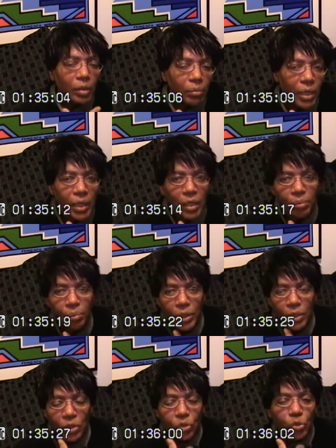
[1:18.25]
in my
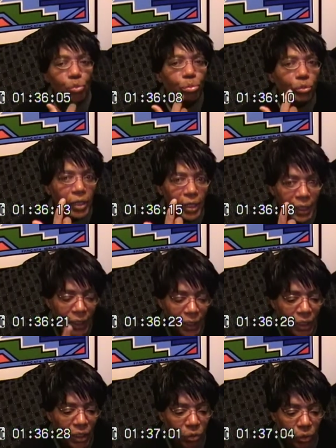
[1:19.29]
opinion, to break
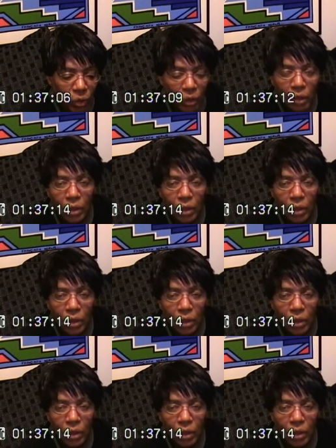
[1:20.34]
anyone.